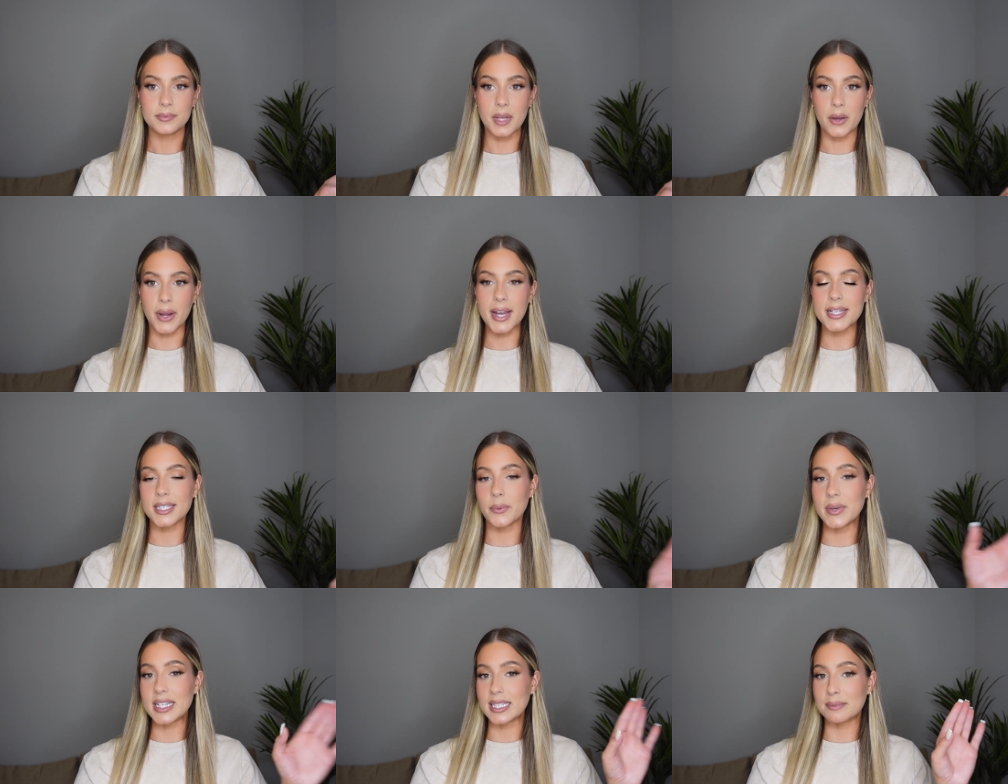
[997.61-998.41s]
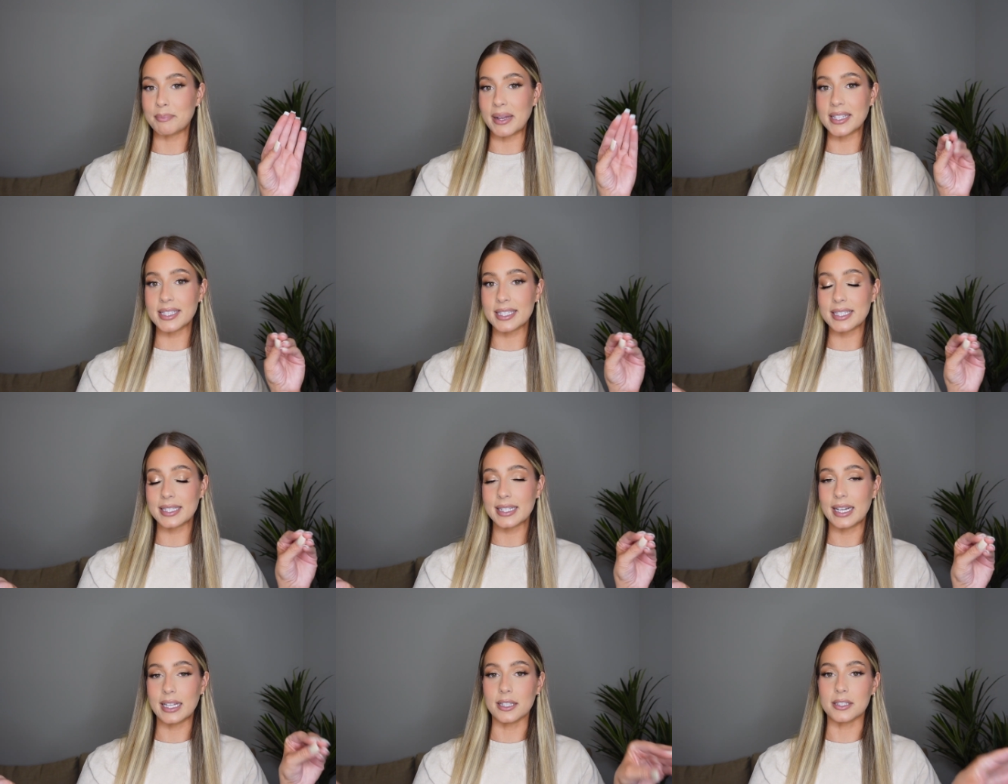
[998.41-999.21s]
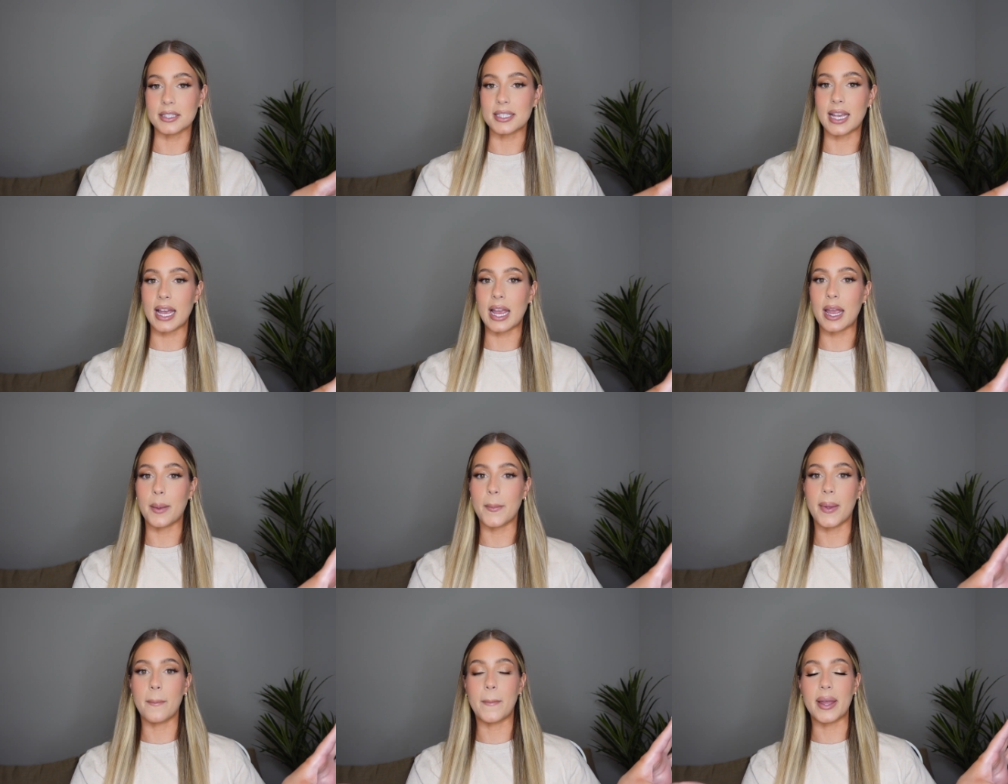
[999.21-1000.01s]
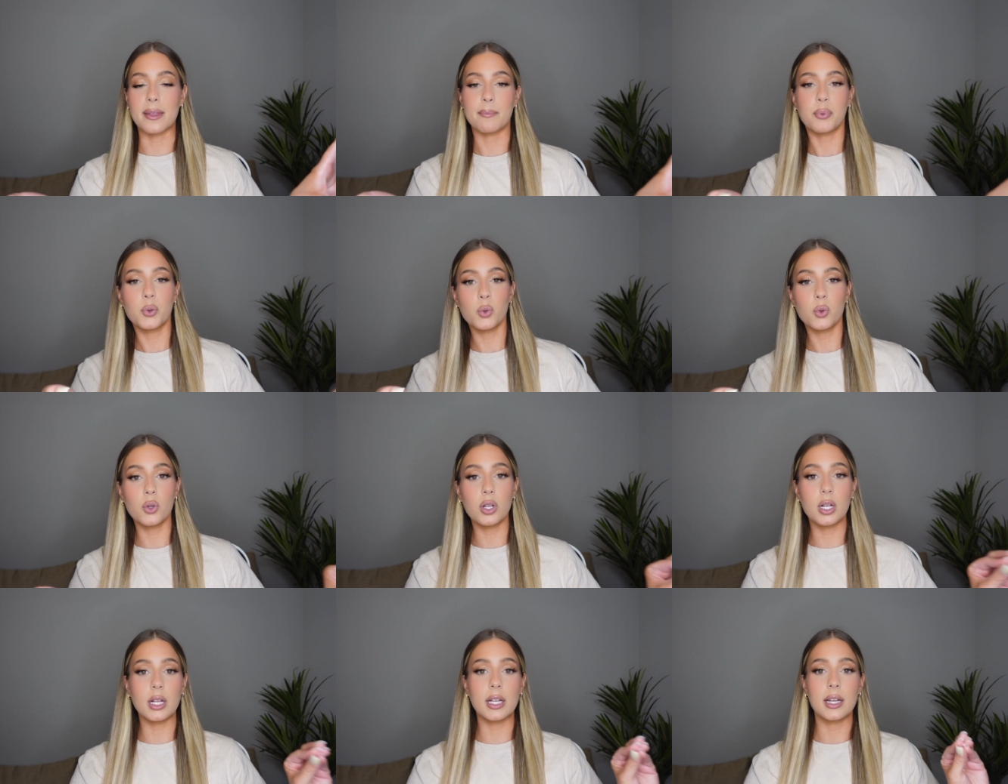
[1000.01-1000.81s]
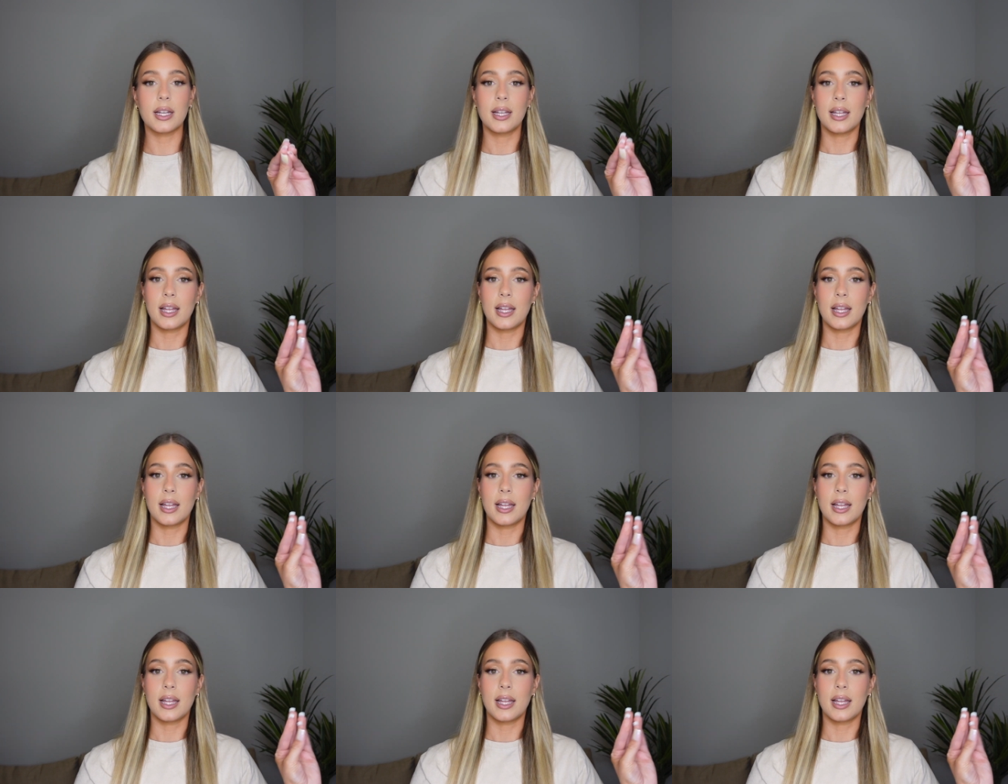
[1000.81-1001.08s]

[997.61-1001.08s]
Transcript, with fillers: Okay, so we spent a little time by the pool,